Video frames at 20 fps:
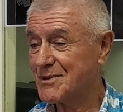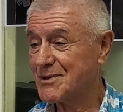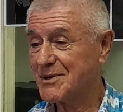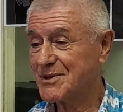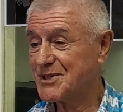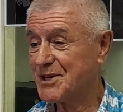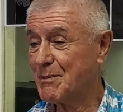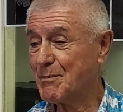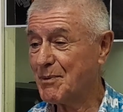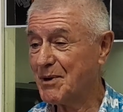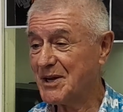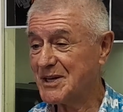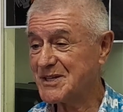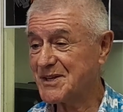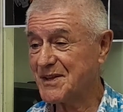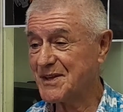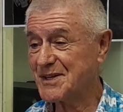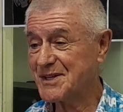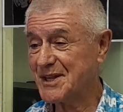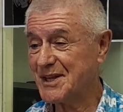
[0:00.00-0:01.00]
simply
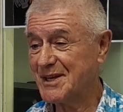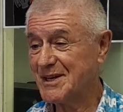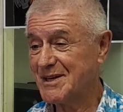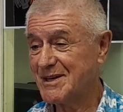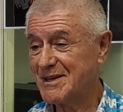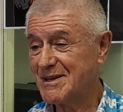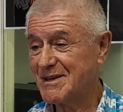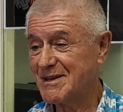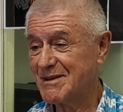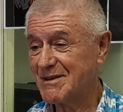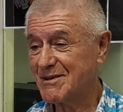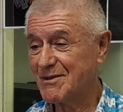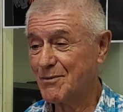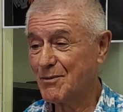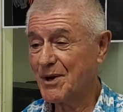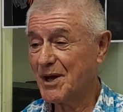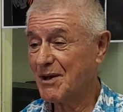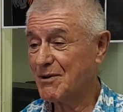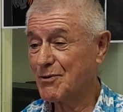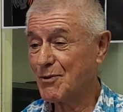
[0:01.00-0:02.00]
as this, the
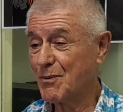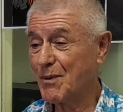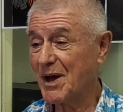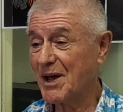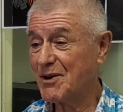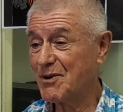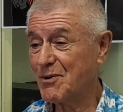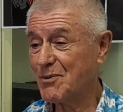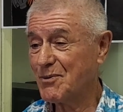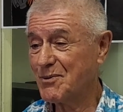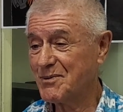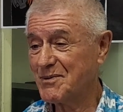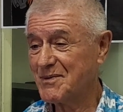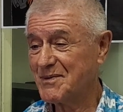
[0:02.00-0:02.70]
way I know.